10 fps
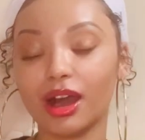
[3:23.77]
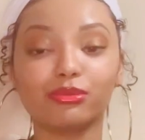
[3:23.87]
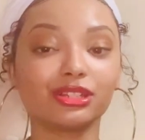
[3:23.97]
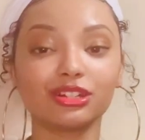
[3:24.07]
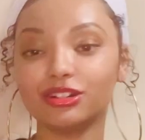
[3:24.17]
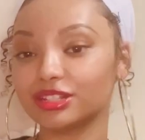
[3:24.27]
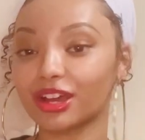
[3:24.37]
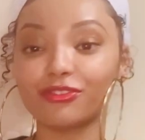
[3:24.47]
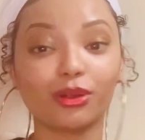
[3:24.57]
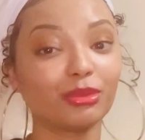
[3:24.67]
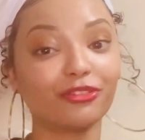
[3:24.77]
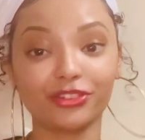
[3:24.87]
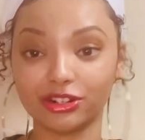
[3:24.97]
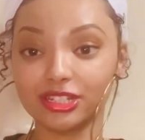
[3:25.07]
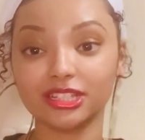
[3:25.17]
I was hooked from the
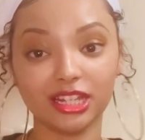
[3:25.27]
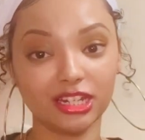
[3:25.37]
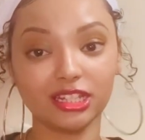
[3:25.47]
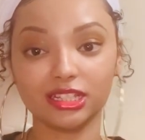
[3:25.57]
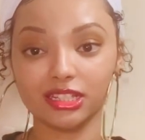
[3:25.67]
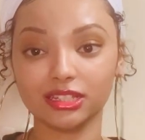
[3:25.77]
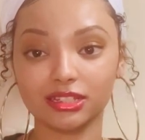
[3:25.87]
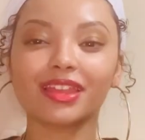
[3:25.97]
first sentence.